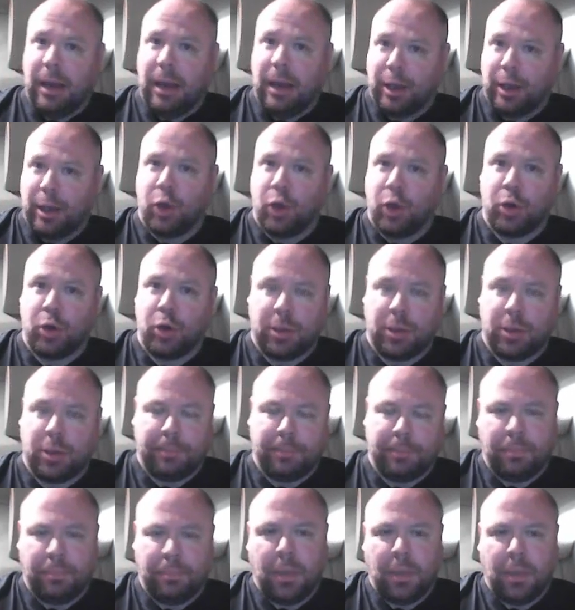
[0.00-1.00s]
a
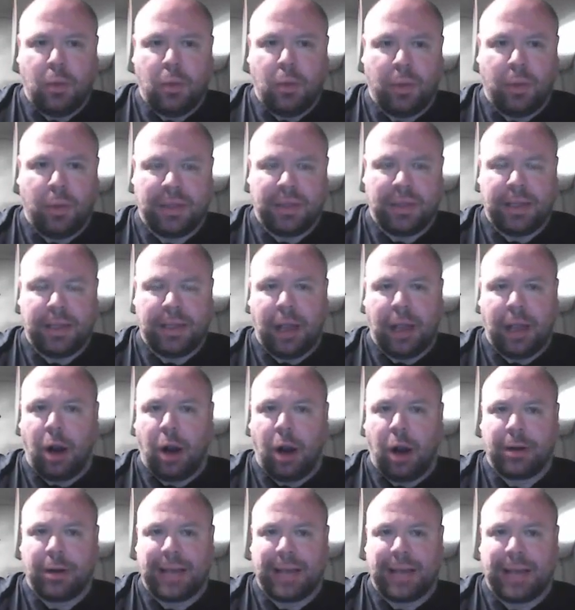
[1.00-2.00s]
cooling within the
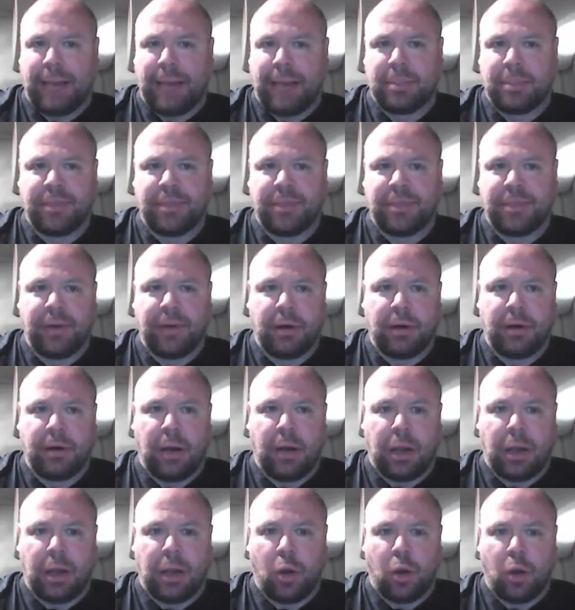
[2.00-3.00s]
Arctic atmosphere
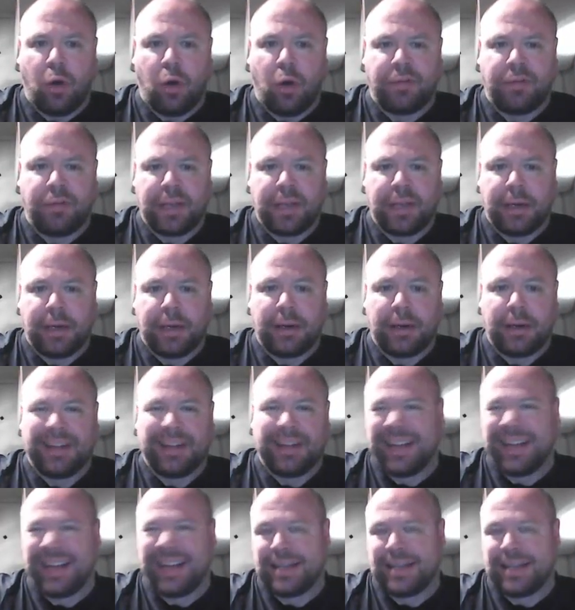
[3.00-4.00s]
aloft here.
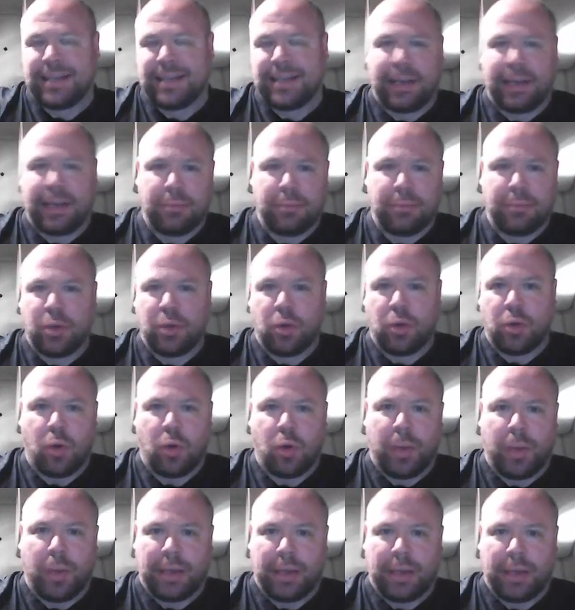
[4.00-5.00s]
And like I say, we don't
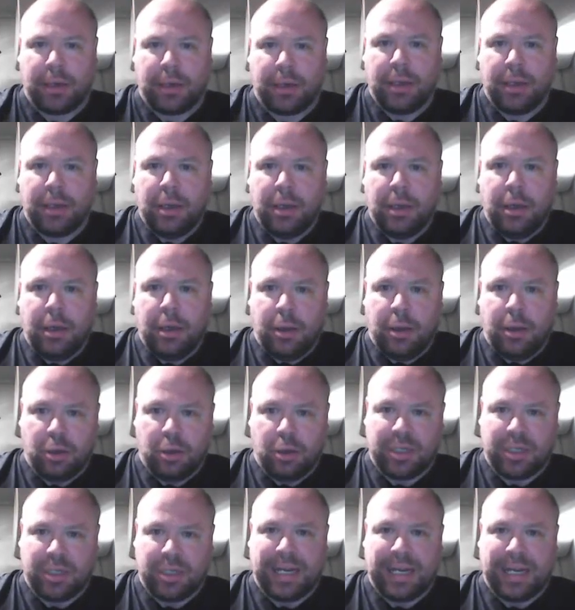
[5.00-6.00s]
know whether
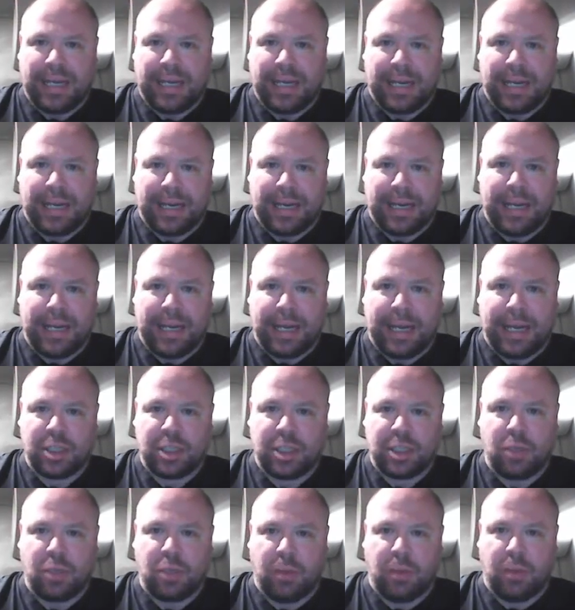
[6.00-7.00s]
there's any kind of
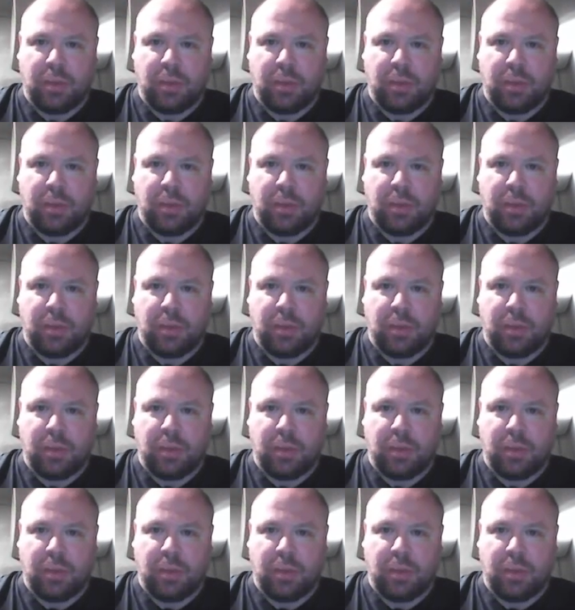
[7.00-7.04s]
connection